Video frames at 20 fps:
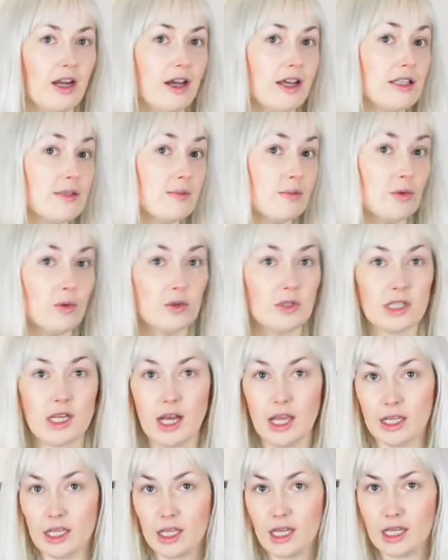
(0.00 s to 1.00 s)
nice
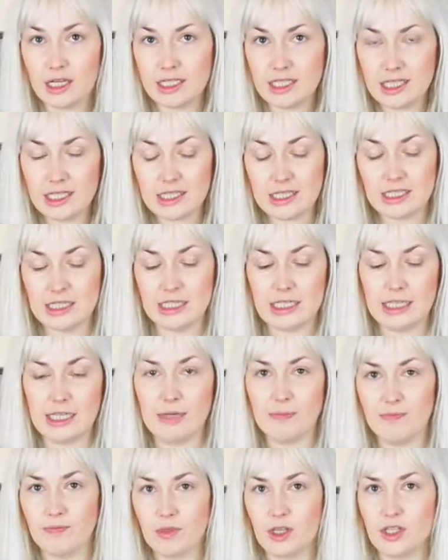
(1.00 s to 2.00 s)
mousse-like
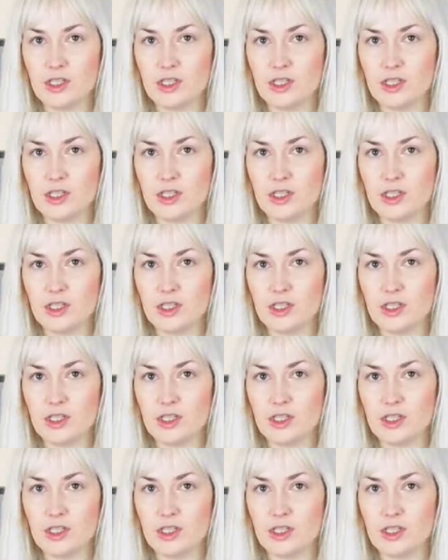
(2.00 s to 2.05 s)
consistency.